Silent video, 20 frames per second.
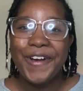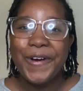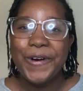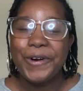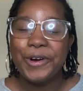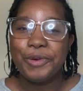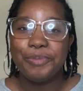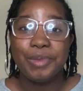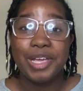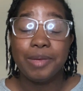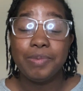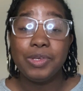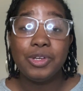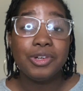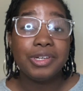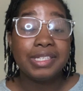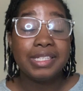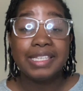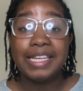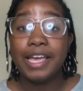or maybe
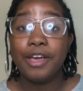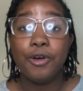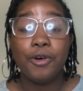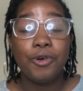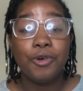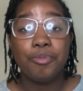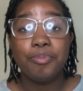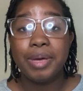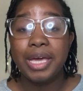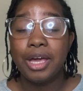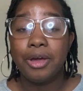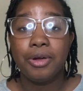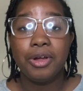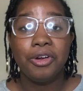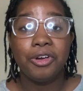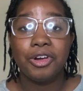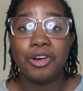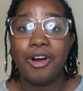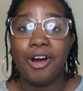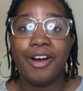you're a stay-at-home
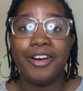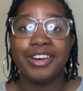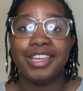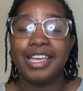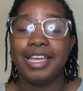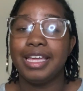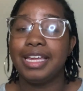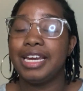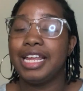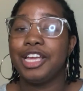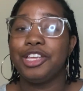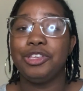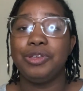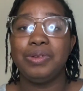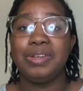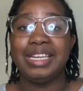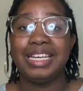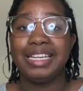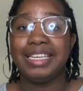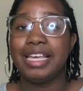parent or guardian and
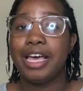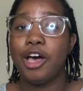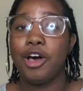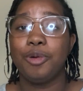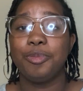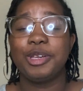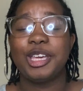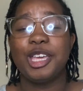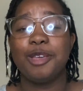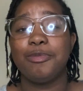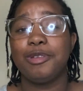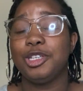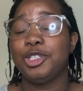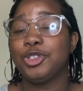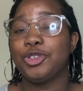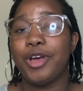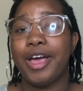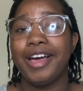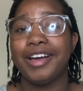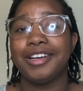you need help keeping
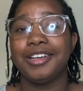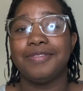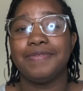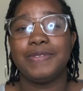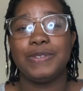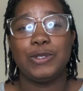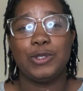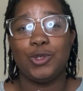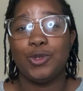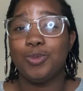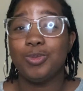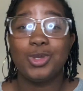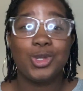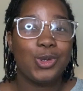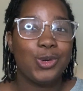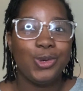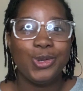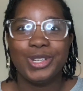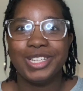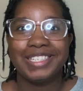track of Zoom
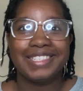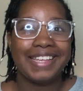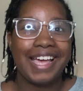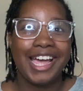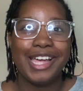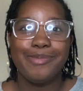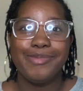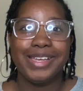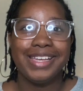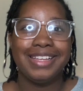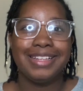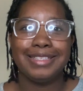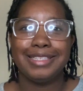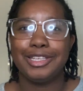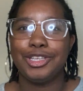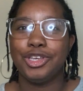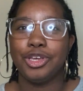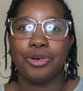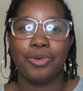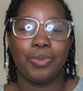school assignments
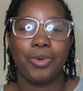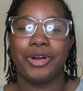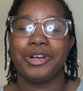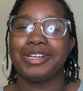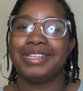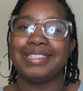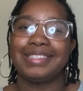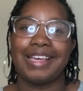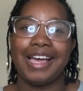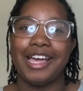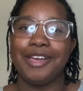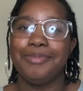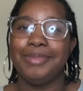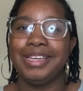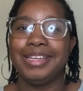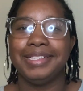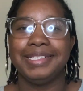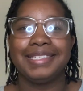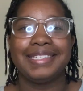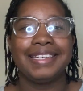and your work
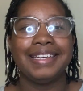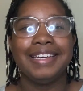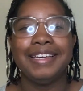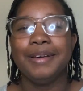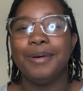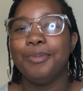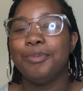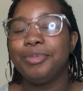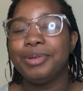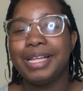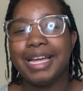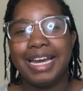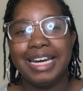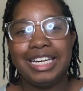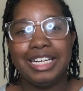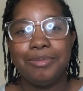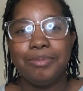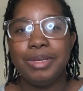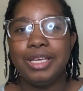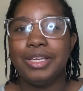assignments,
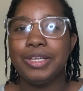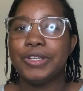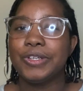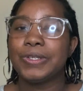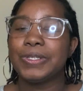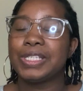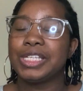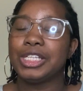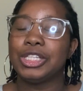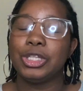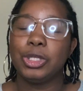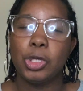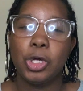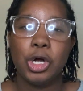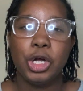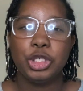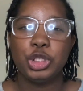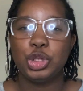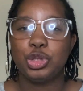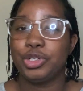planning meals and
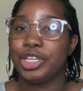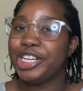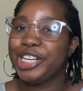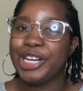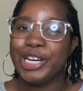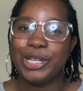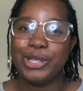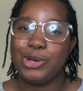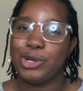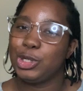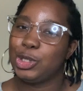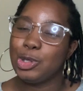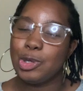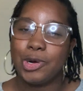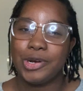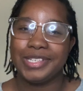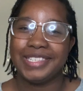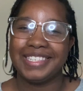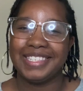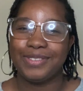laundry and other
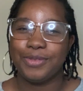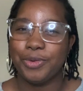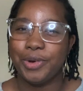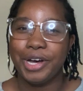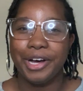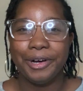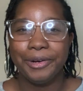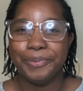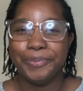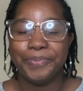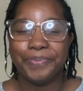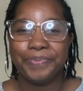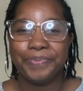chores as well.